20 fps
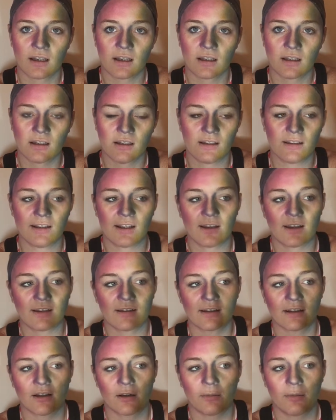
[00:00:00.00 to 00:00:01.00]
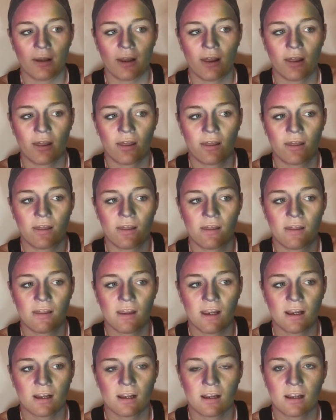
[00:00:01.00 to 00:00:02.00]
Do you see how that's a little bit
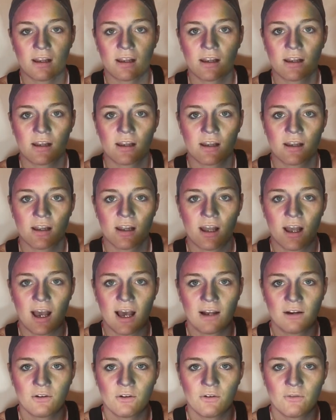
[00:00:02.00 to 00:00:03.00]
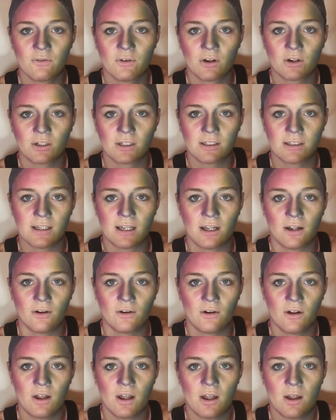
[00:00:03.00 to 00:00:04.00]
thick? I don't know if y'all can tell,
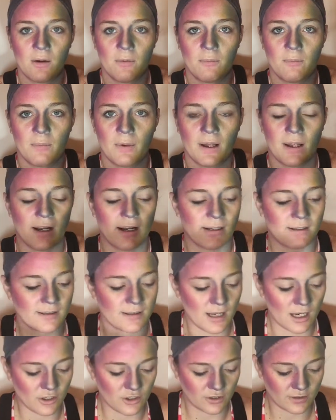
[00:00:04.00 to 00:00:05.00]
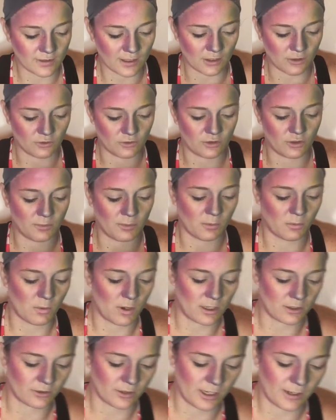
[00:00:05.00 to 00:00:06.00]
but it's not just like super
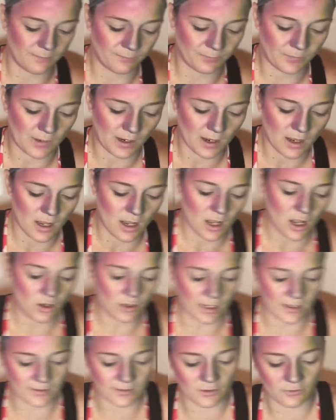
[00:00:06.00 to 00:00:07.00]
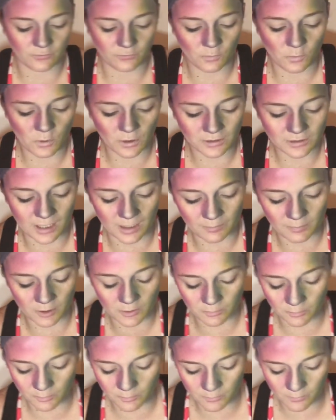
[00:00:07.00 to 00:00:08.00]
watery. Okay, so for leopard
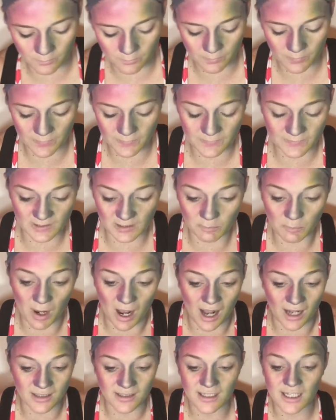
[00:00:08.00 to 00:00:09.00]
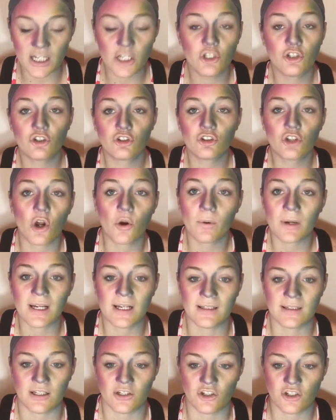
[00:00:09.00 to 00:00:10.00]
spots is so
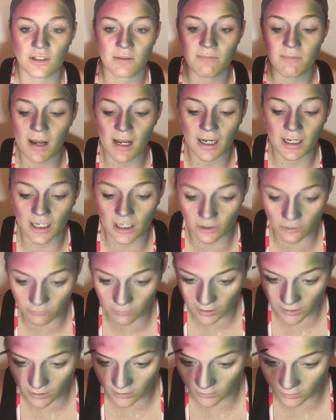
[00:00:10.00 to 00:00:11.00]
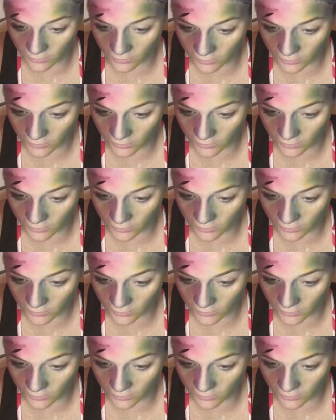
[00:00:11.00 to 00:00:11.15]
easy. Just make irregular